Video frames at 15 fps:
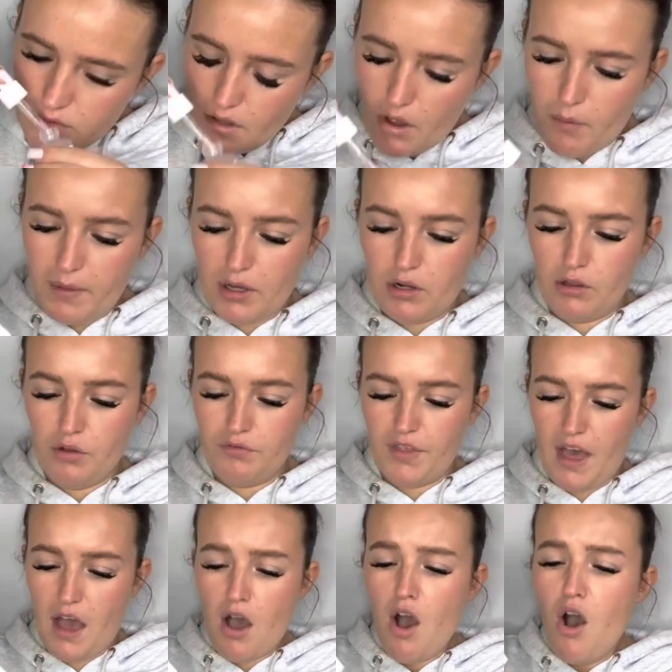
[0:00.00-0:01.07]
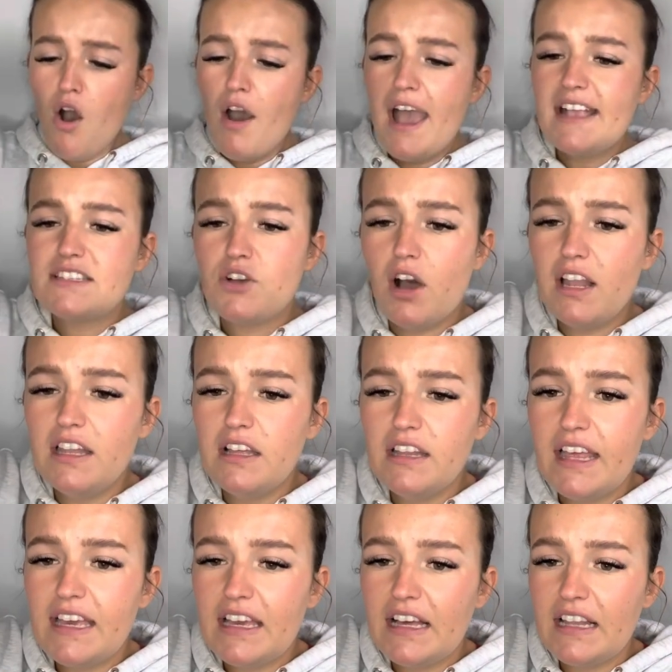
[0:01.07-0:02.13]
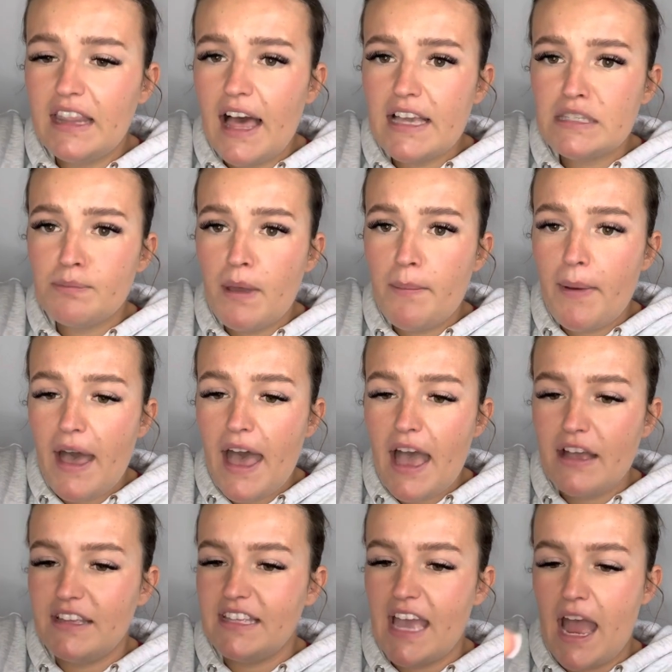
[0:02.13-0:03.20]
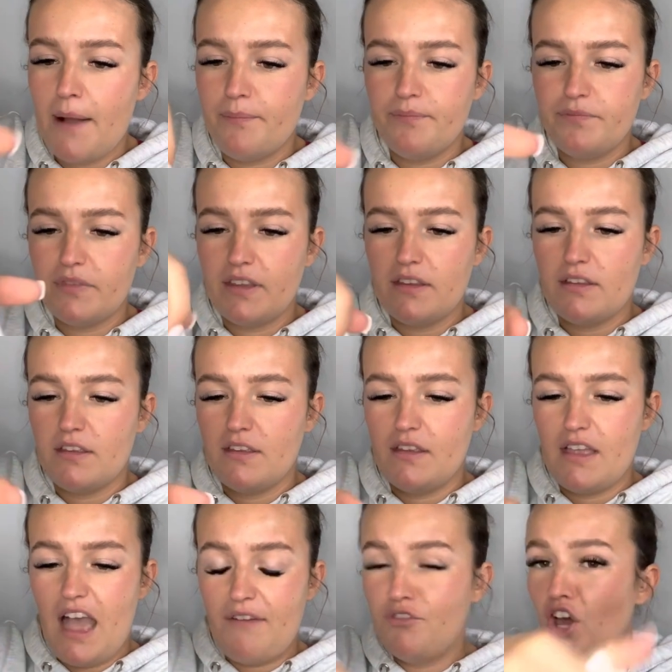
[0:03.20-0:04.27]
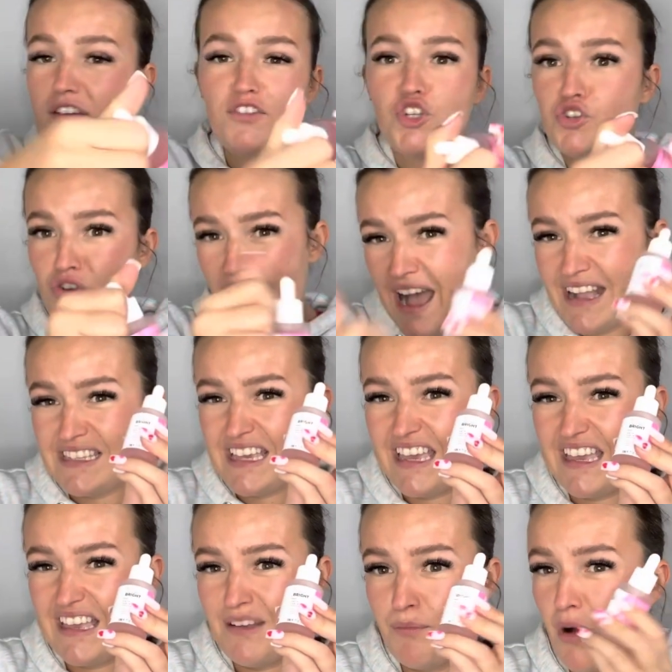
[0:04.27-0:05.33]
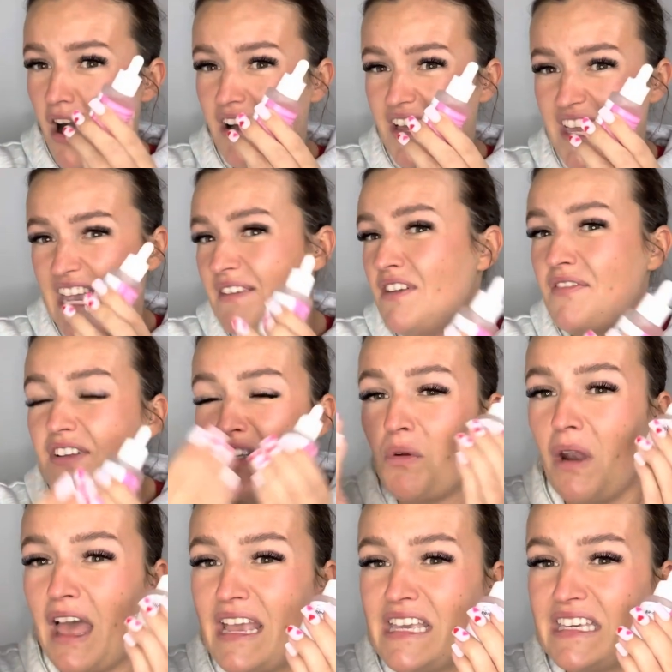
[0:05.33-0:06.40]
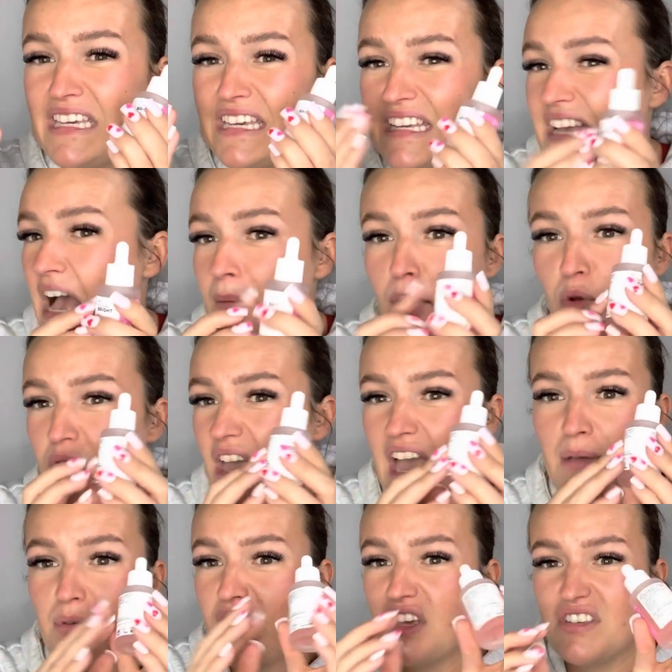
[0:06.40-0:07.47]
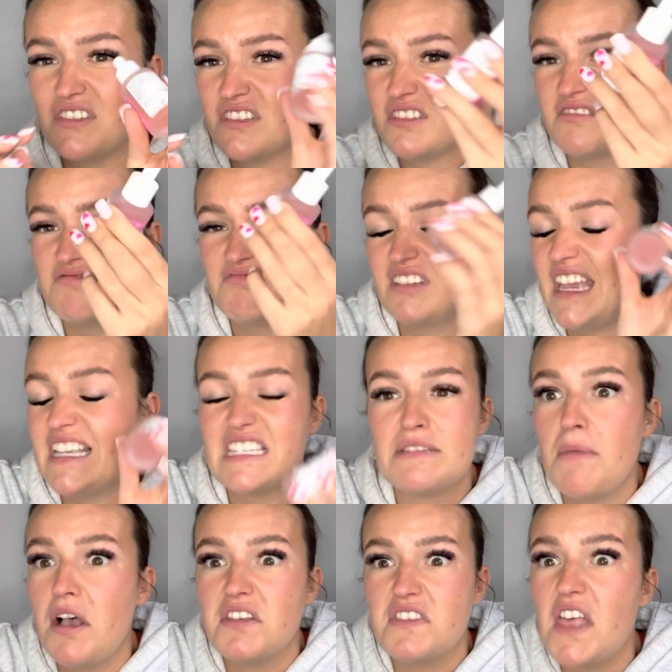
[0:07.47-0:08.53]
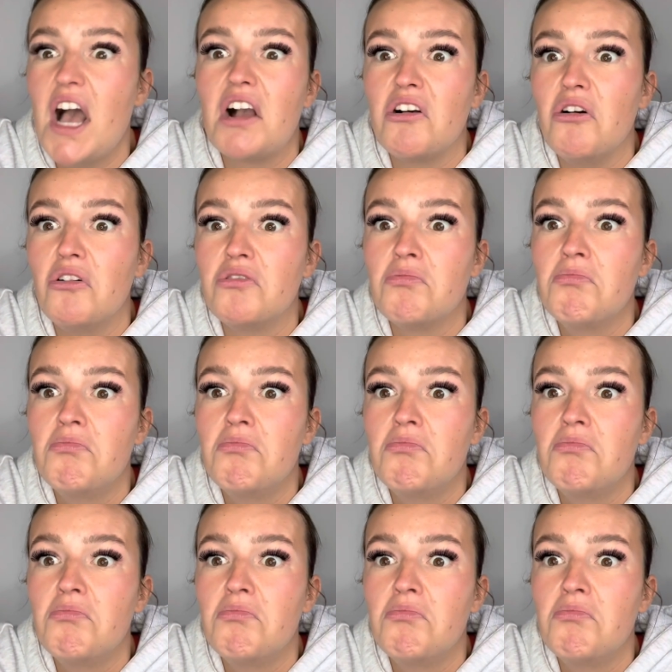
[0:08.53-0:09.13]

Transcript: Oh my god, I love that. Oh, it's got a little like glass pipette. Yeah. I've not even tried it, but even if I don't like it, I'm okay because it smells that good.